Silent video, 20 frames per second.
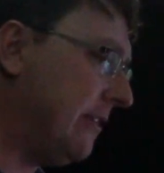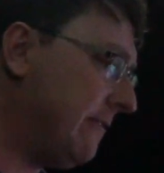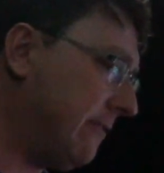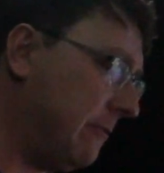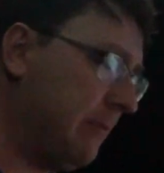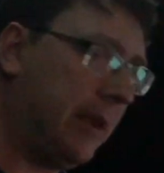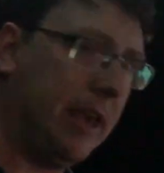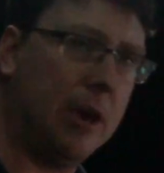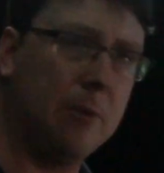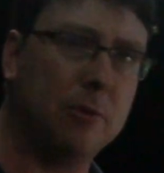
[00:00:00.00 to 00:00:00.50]

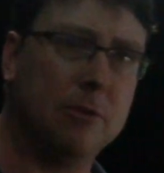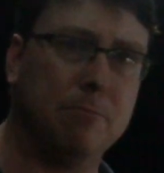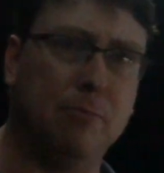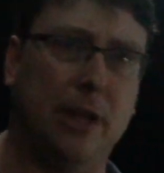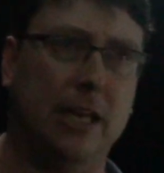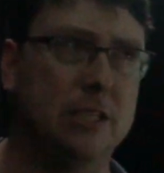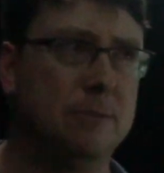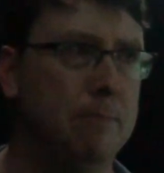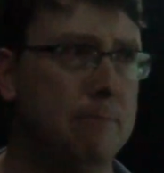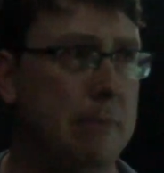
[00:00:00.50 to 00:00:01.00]
from here with
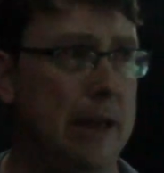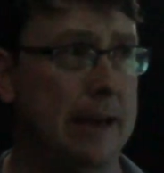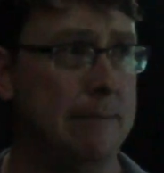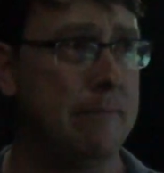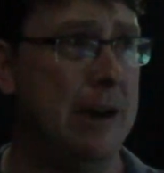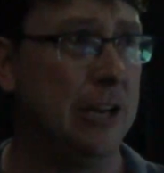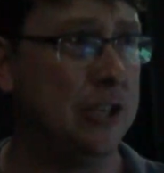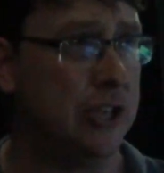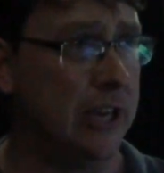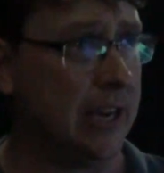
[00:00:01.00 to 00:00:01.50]

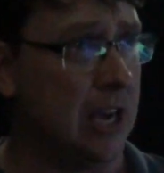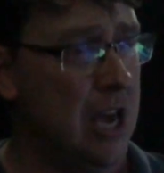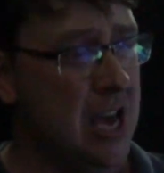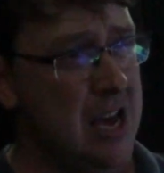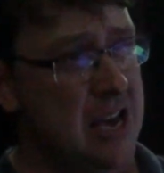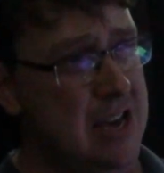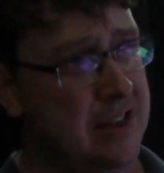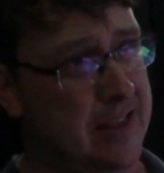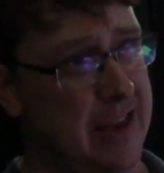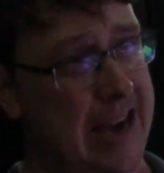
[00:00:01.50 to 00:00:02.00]
Blackmagic.
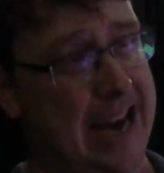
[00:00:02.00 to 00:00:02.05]
The